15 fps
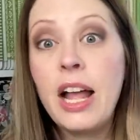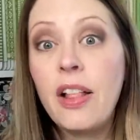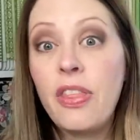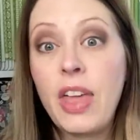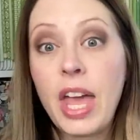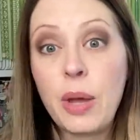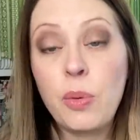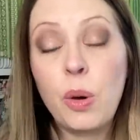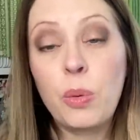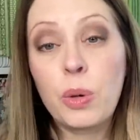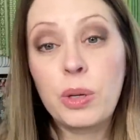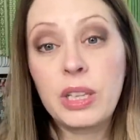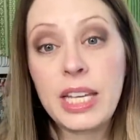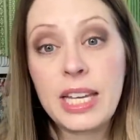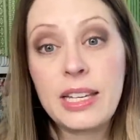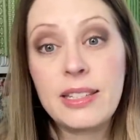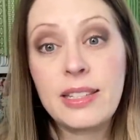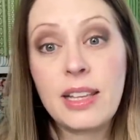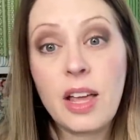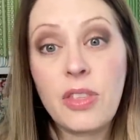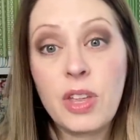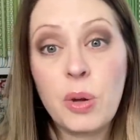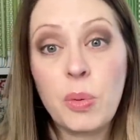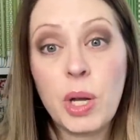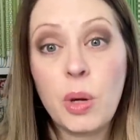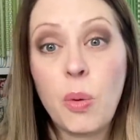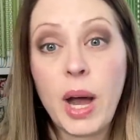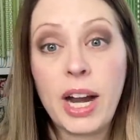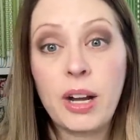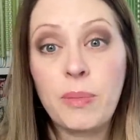they will release the
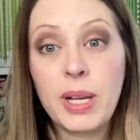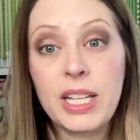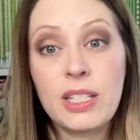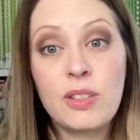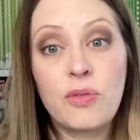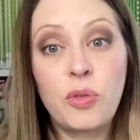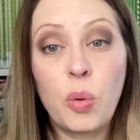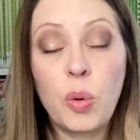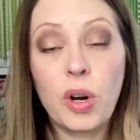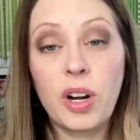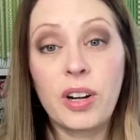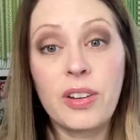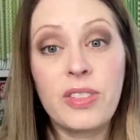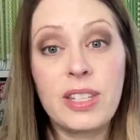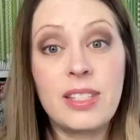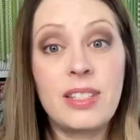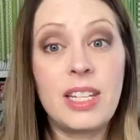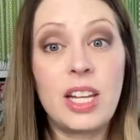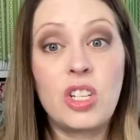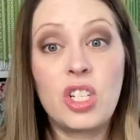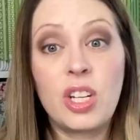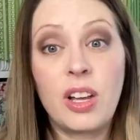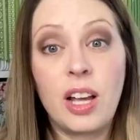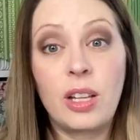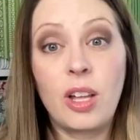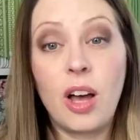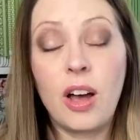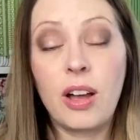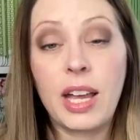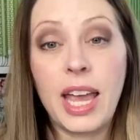requirements for the stitch
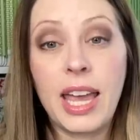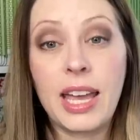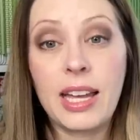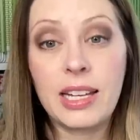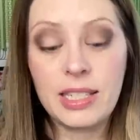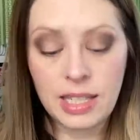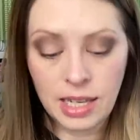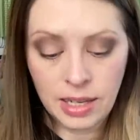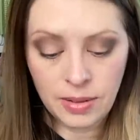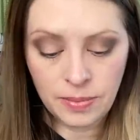along and